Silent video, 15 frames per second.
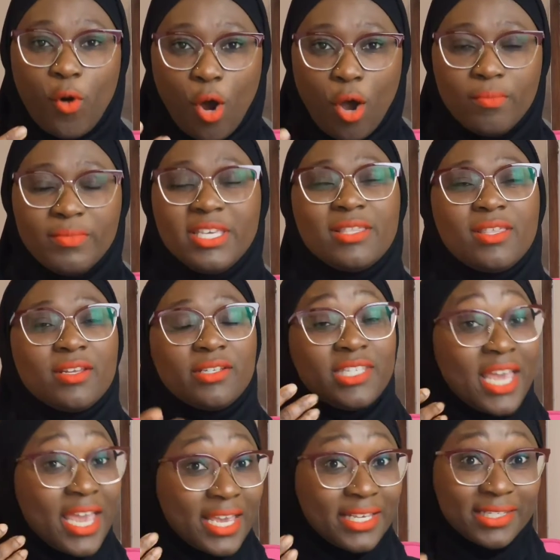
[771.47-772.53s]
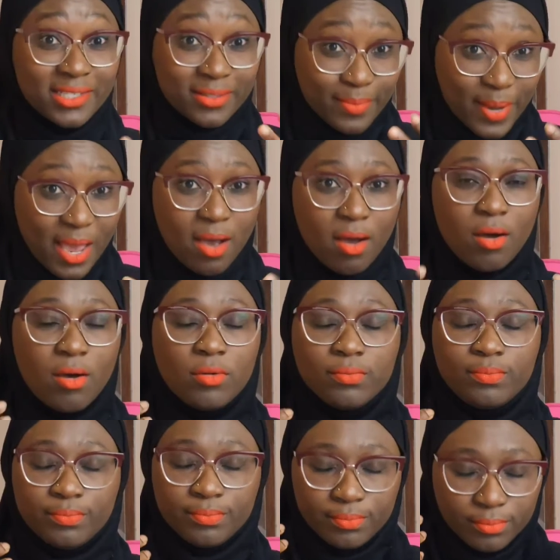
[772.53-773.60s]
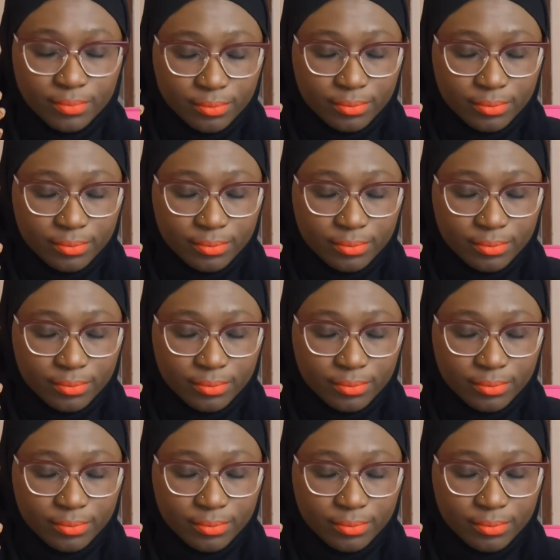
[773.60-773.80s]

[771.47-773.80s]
from either taste, smell,